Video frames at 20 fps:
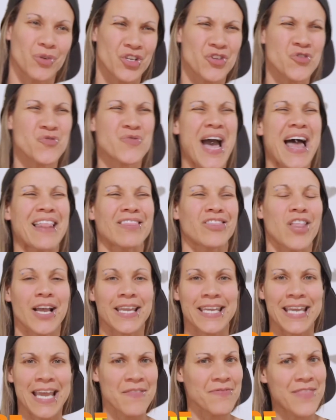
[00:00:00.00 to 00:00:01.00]
You got
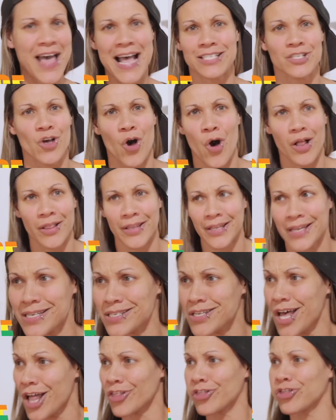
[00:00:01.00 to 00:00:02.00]
lucky and that's all it
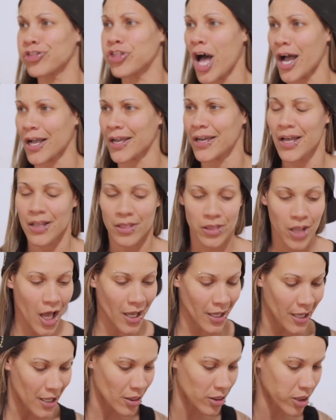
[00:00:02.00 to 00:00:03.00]
is. Luck,
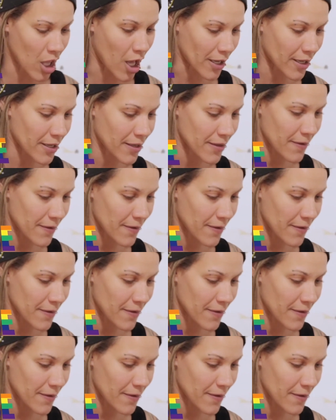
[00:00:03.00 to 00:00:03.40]
luck, luck.